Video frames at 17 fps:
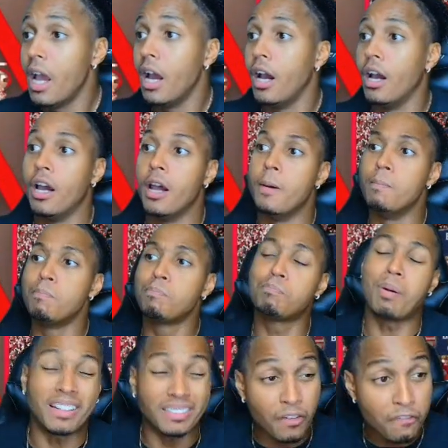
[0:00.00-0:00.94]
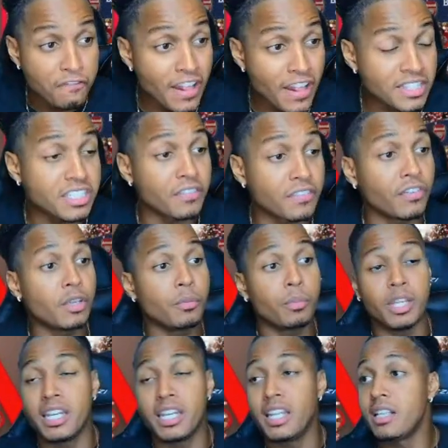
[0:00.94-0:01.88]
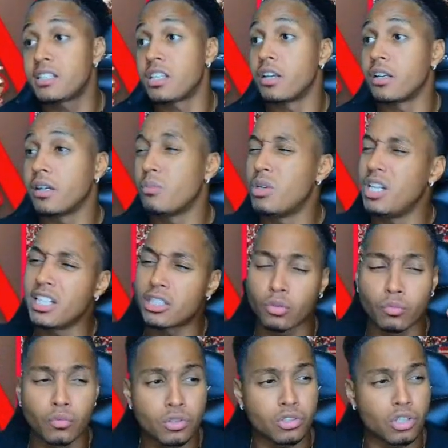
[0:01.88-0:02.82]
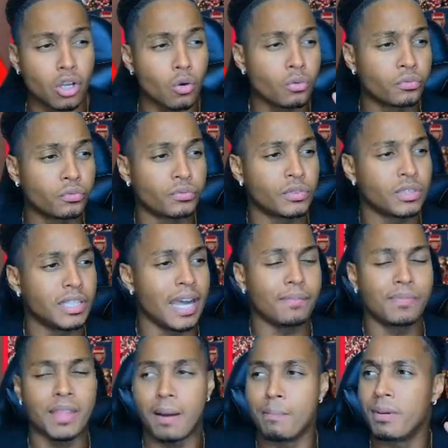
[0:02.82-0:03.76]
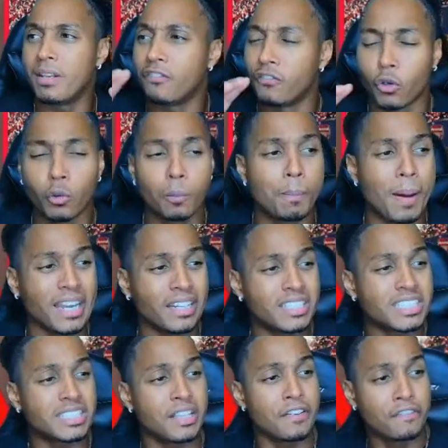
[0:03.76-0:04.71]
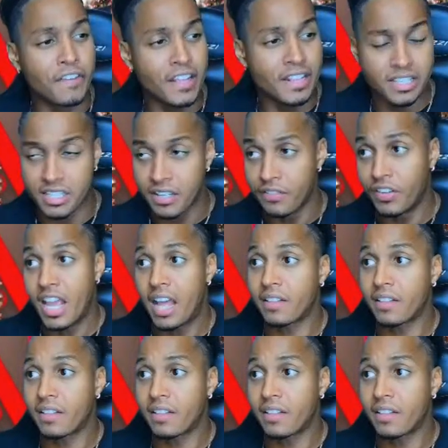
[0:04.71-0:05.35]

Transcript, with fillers: Um, but defensively, we need to we need to resolve that that midfield balance defensively.